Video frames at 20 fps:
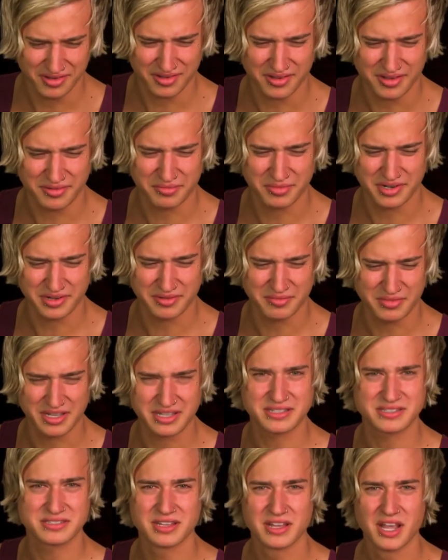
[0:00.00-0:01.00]
I'm gonna
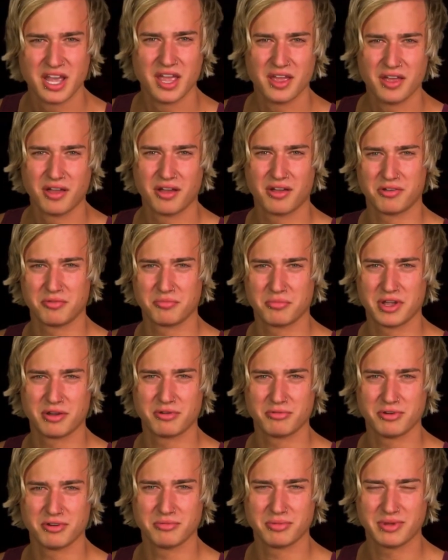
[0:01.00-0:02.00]
miss all my
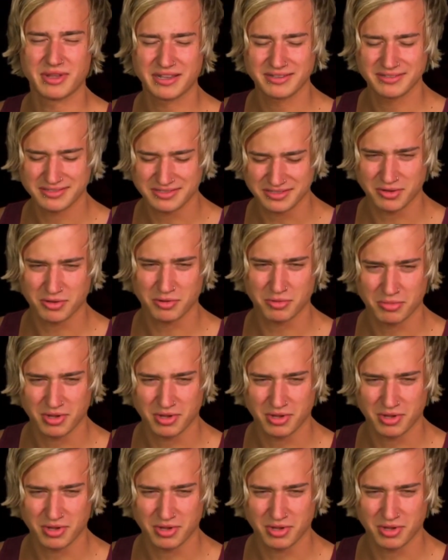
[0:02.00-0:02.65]
roommates so